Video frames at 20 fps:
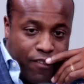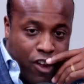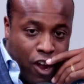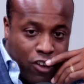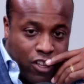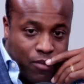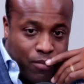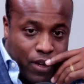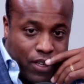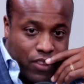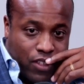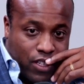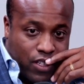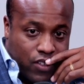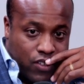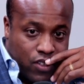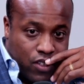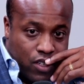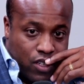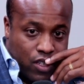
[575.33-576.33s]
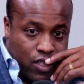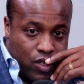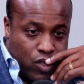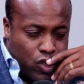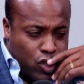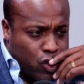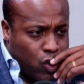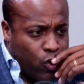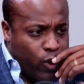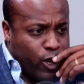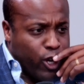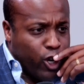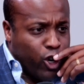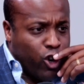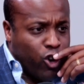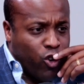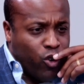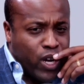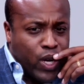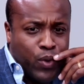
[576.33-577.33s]
I have talked about this. Do we
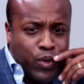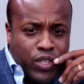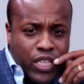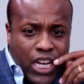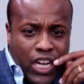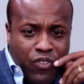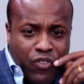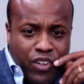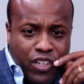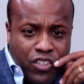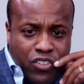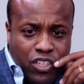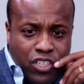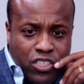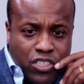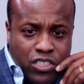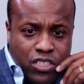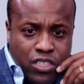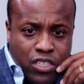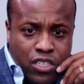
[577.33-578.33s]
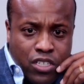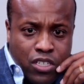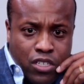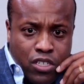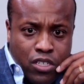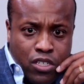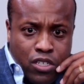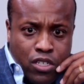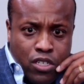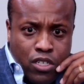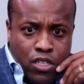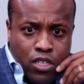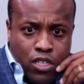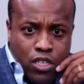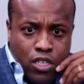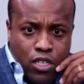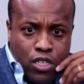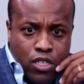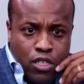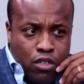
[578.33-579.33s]
agree with every decision? No.
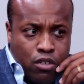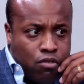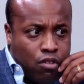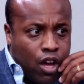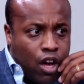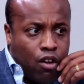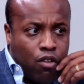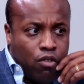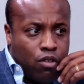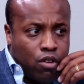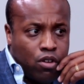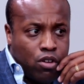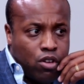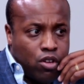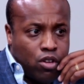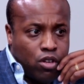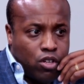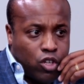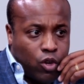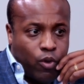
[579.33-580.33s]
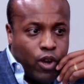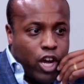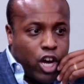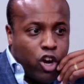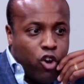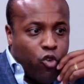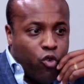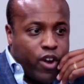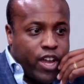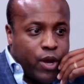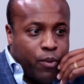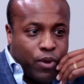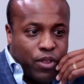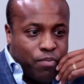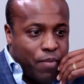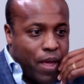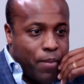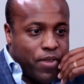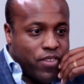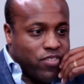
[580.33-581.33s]
No. Do we agree
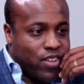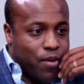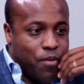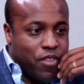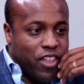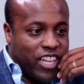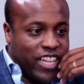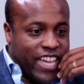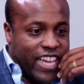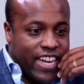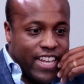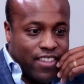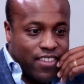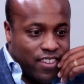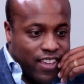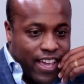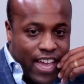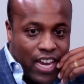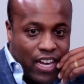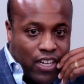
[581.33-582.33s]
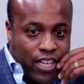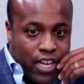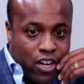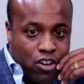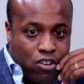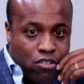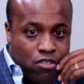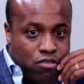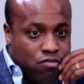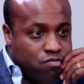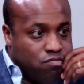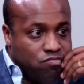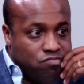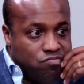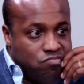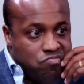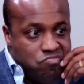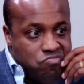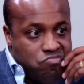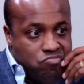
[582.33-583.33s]
with maybe some of the leanings he had later?
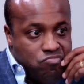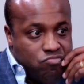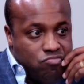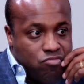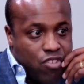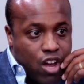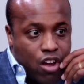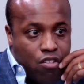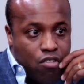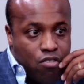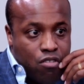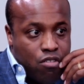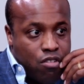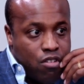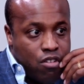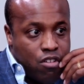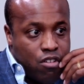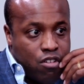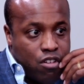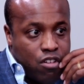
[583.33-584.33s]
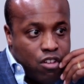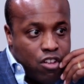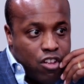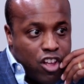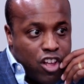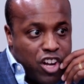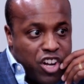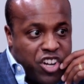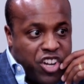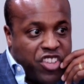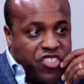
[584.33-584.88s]
No. No.